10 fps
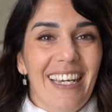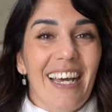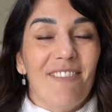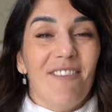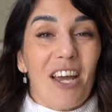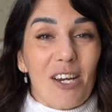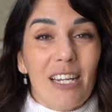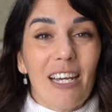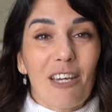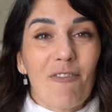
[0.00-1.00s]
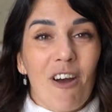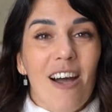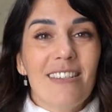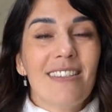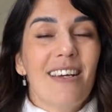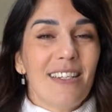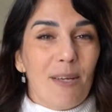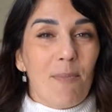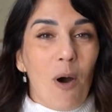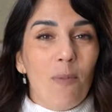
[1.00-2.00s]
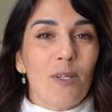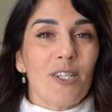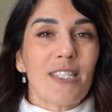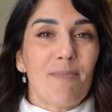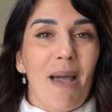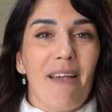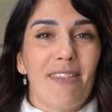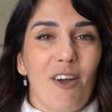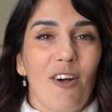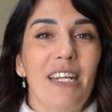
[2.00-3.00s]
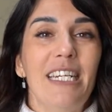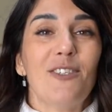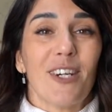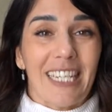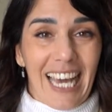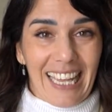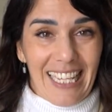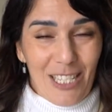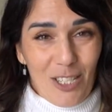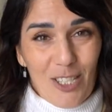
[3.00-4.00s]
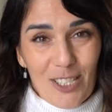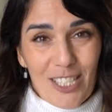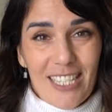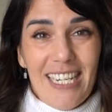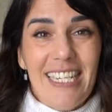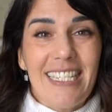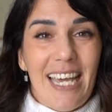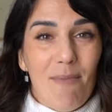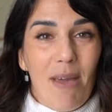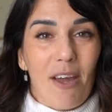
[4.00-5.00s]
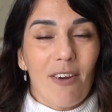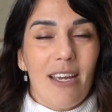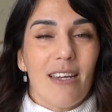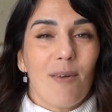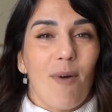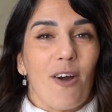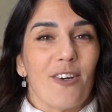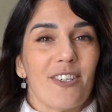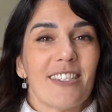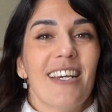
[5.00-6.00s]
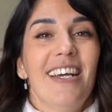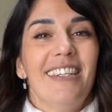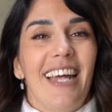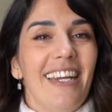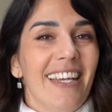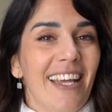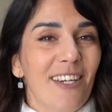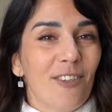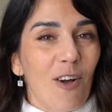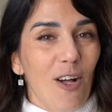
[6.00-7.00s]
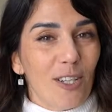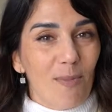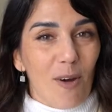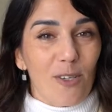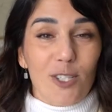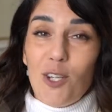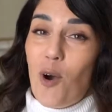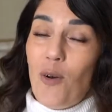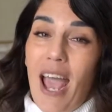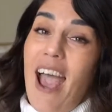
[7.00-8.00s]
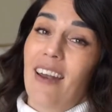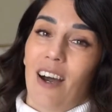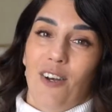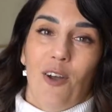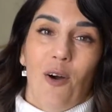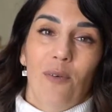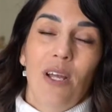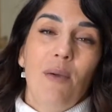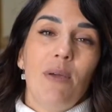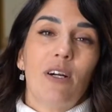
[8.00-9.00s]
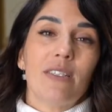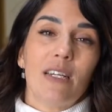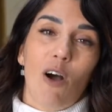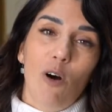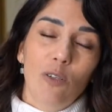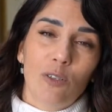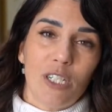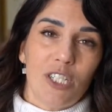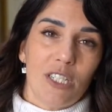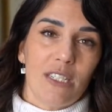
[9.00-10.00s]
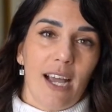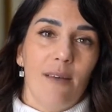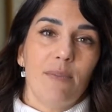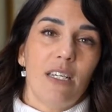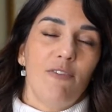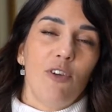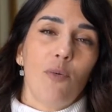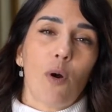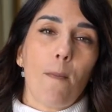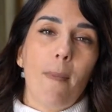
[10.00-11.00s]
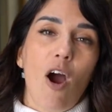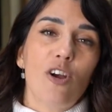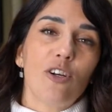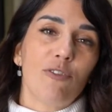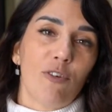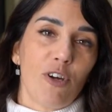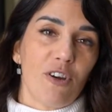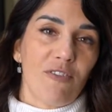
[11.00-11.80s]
And very lucky for us, the Pope turns the Pantheon into a Catholic church, St. Mary and the Martyrs, dedicated to all the martyrs known and unknown, because in old Christian times, if you were martyred for your